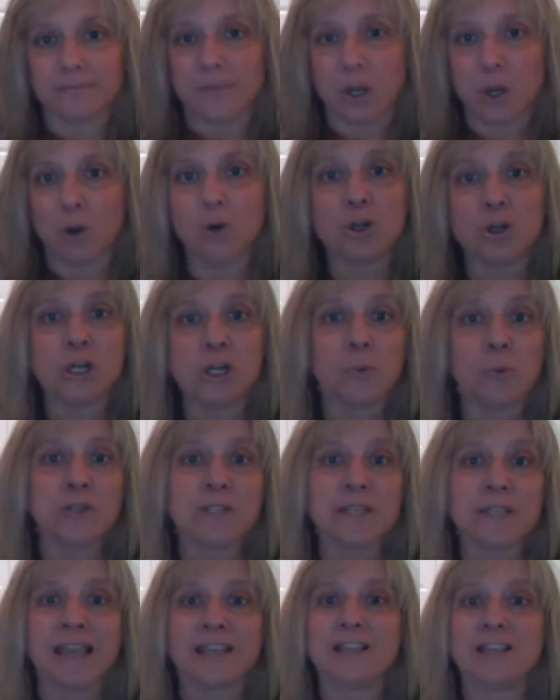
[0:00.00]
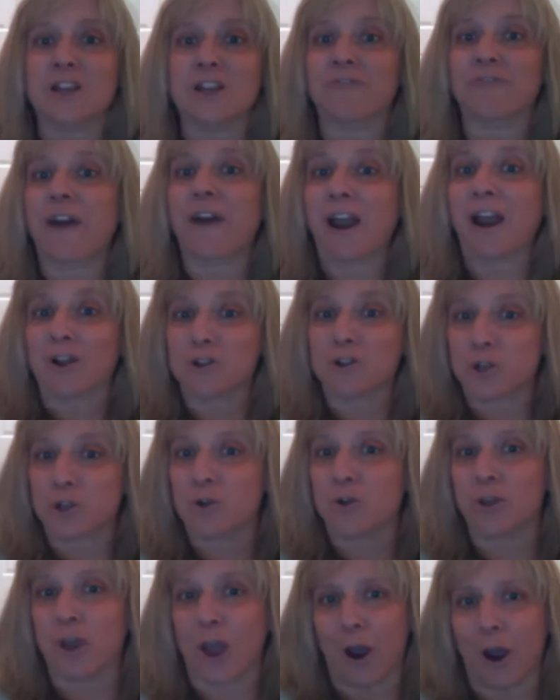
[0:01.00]
Who she will take to the final
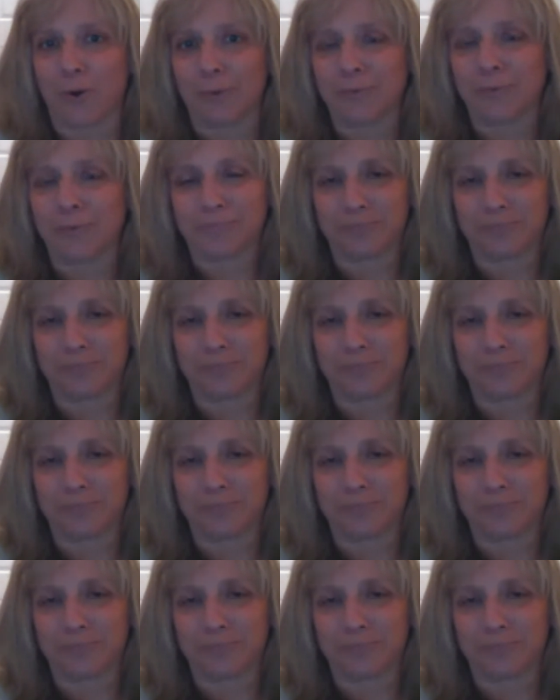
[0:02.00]
two, though.